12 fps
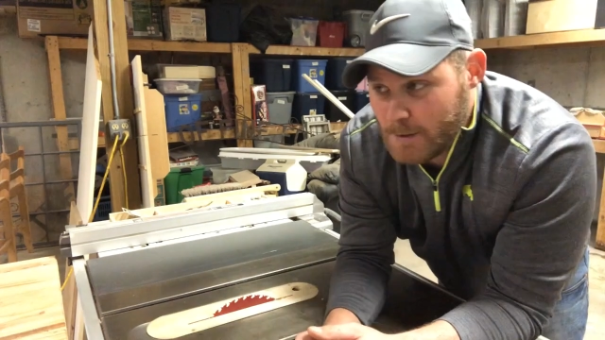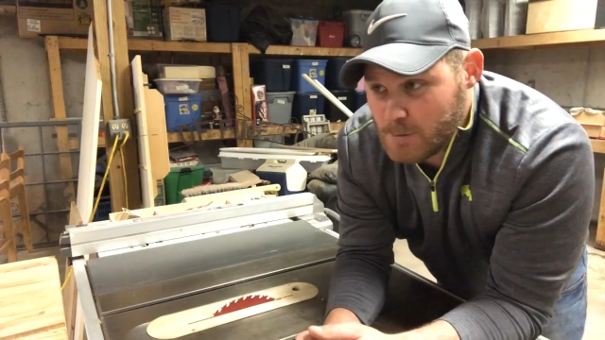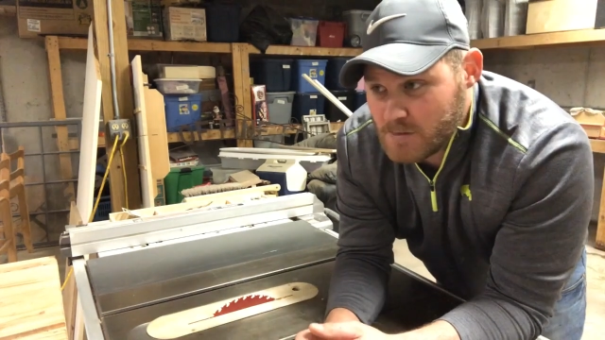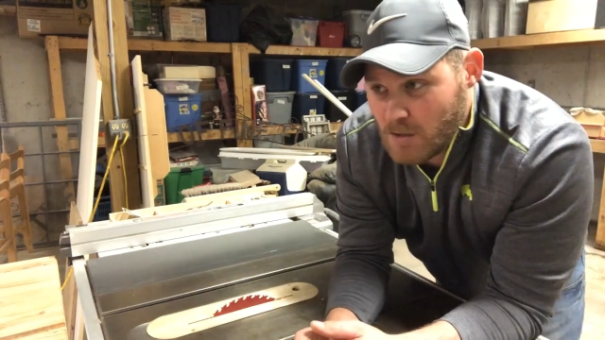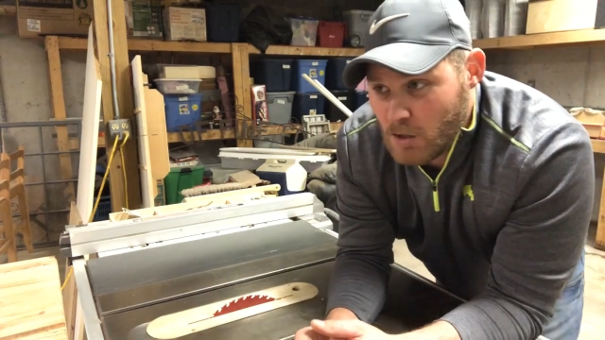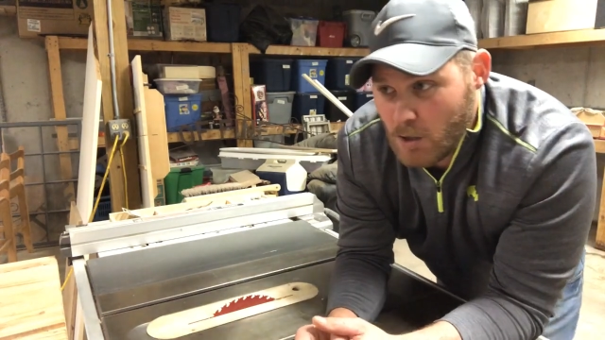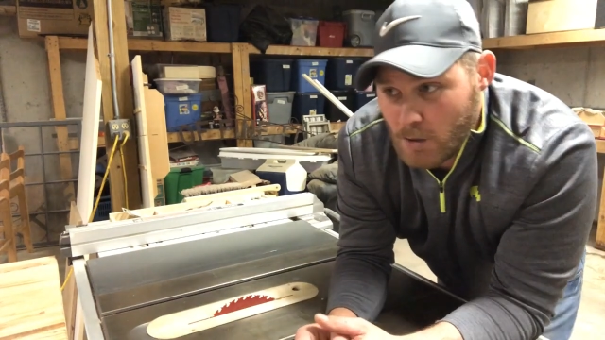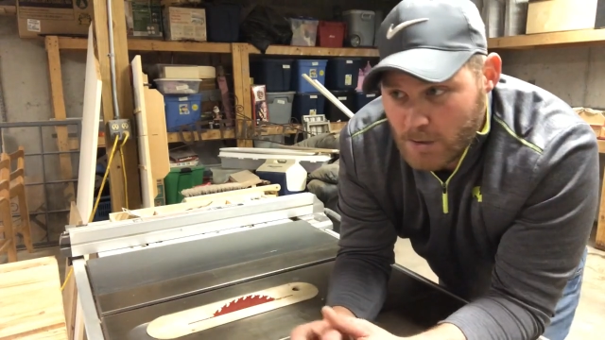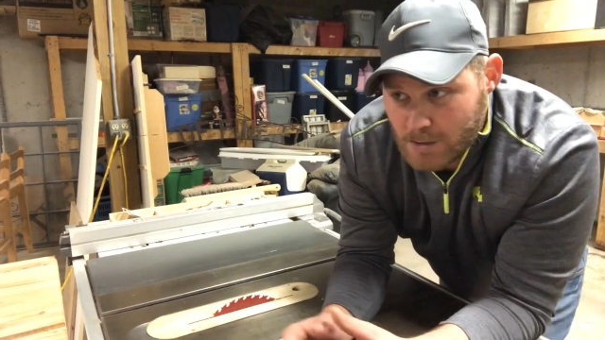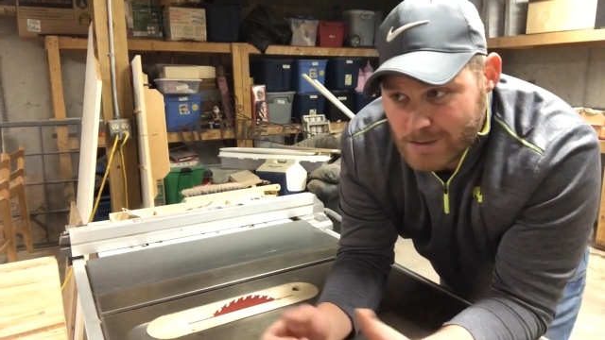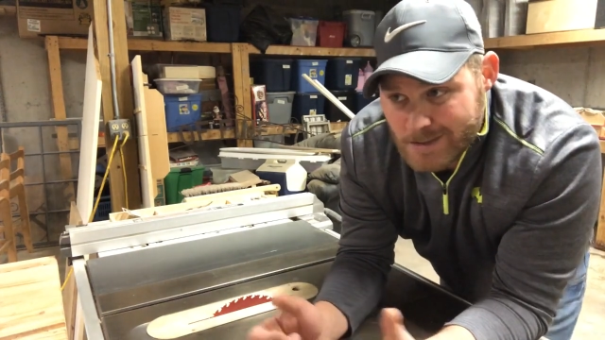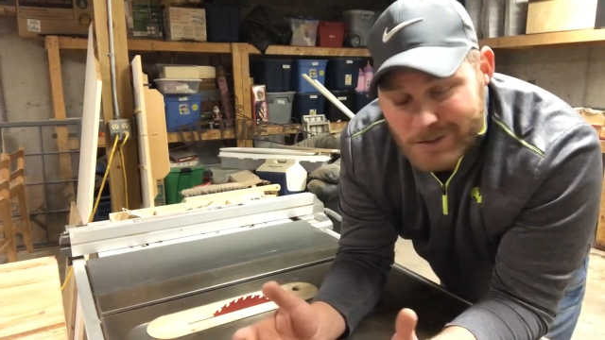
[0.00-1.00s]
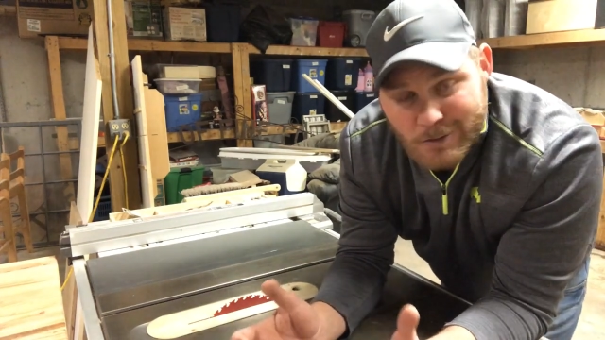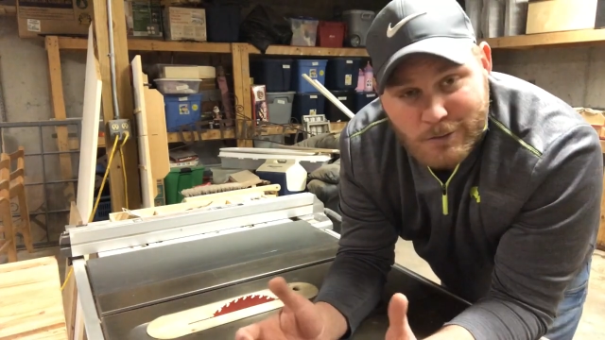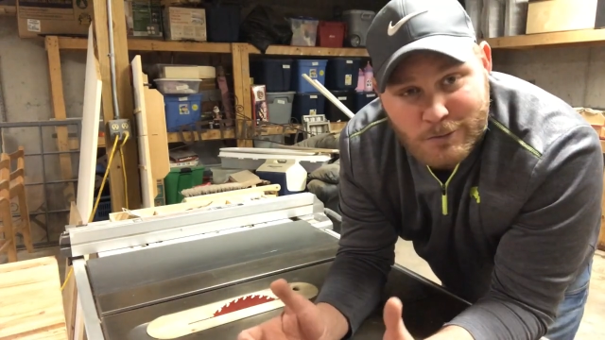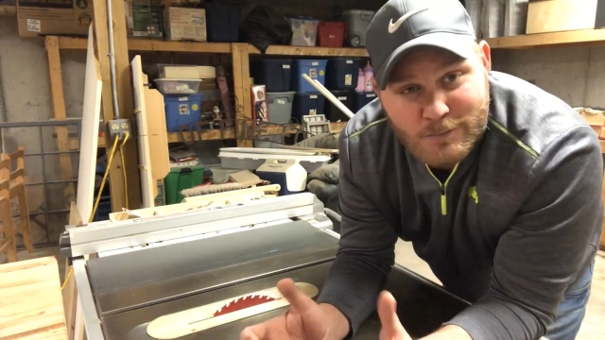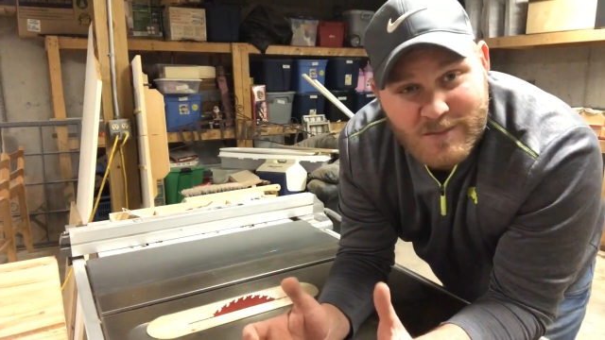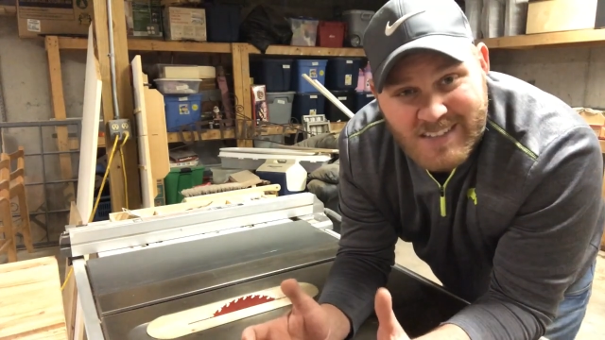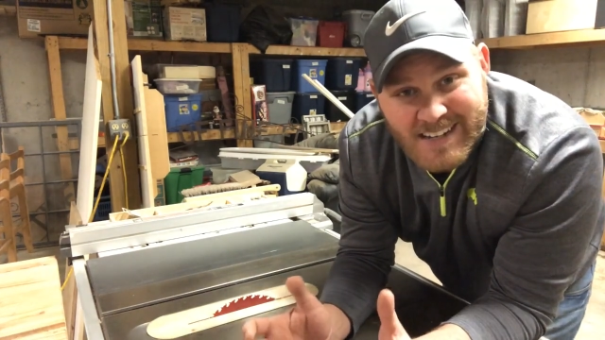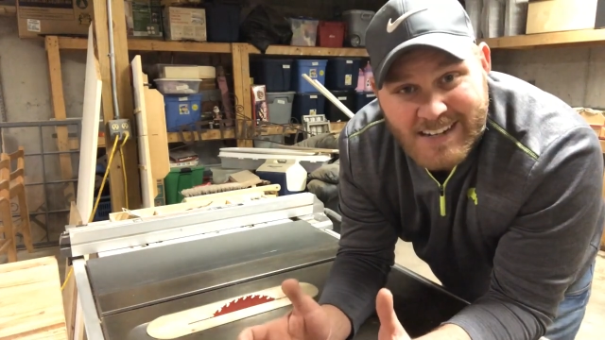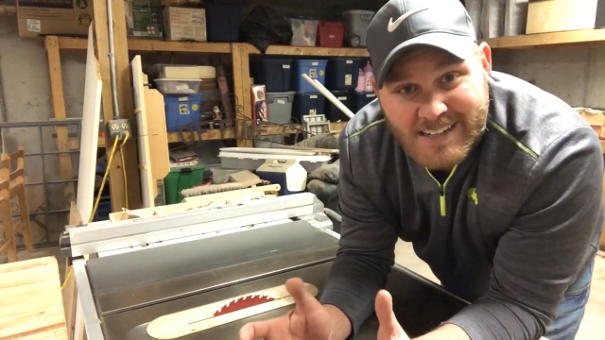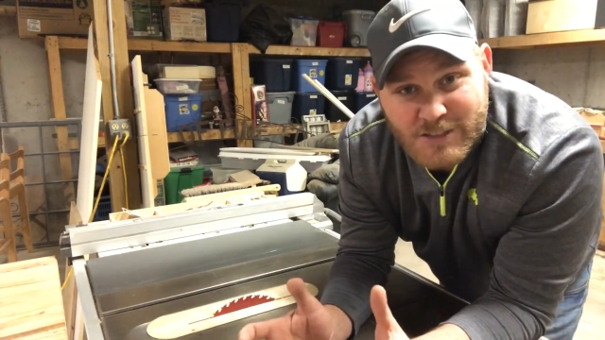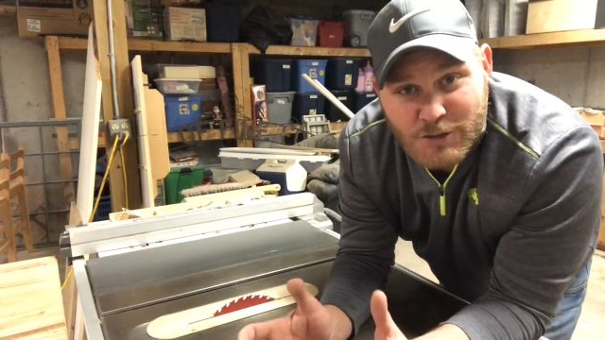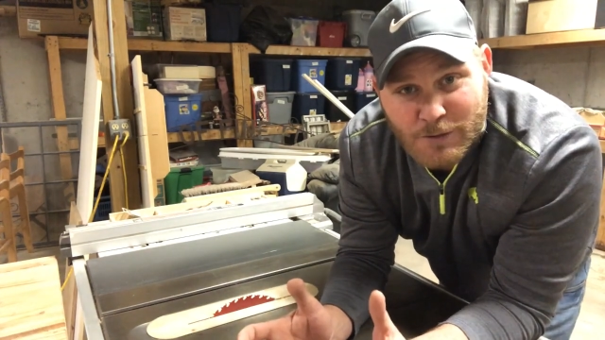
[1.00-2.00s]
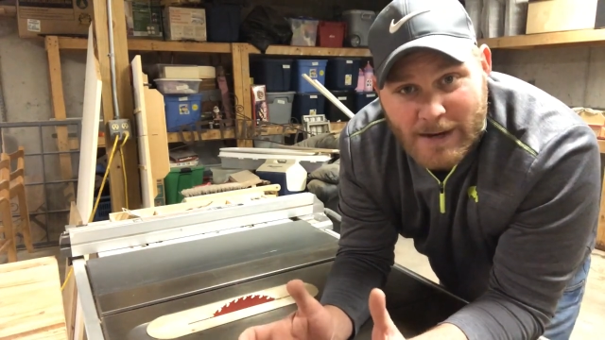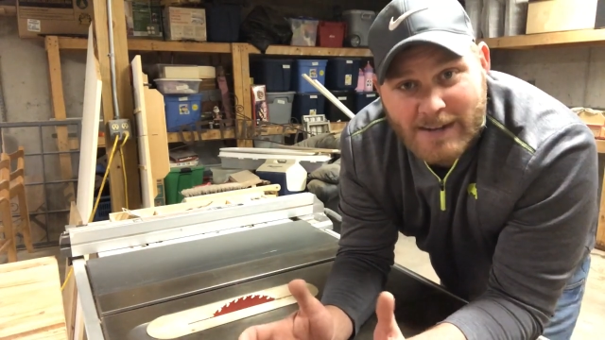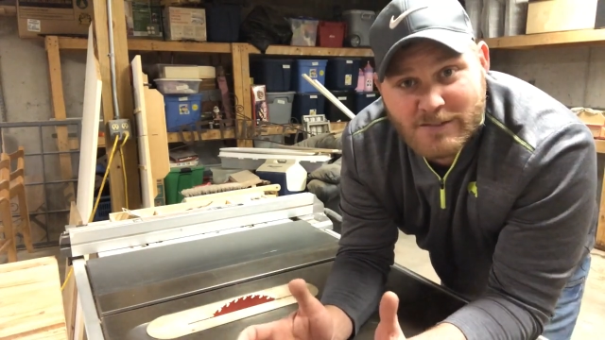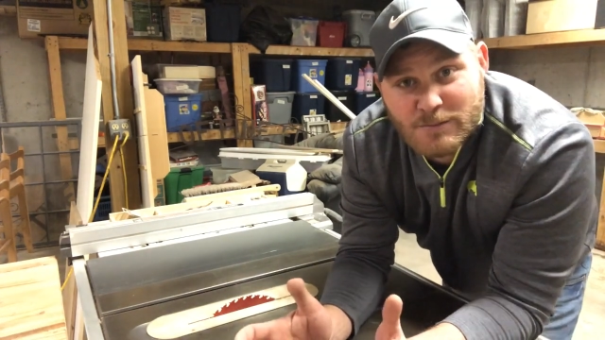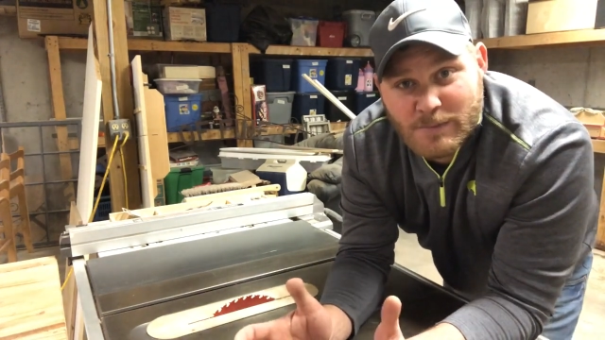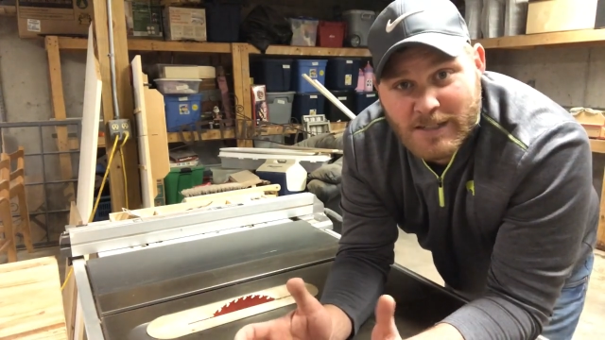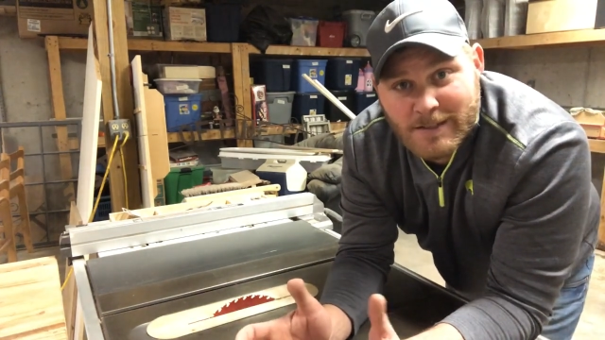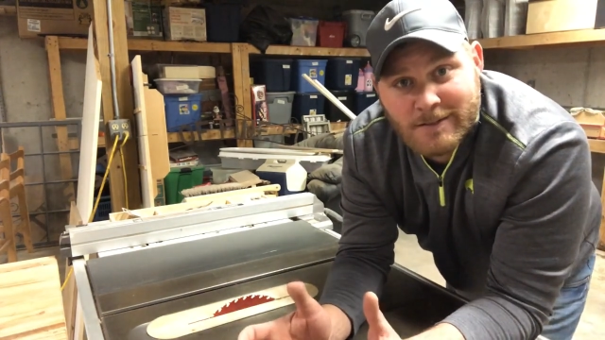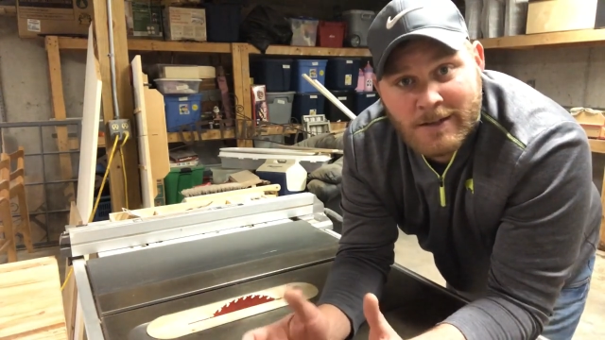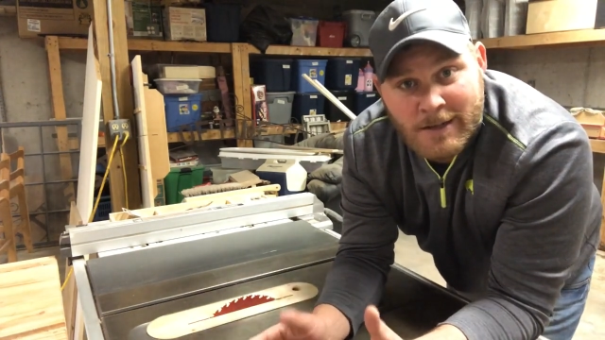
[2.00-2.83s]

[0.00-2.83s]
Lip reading: It was on a little 10-inch Craftsman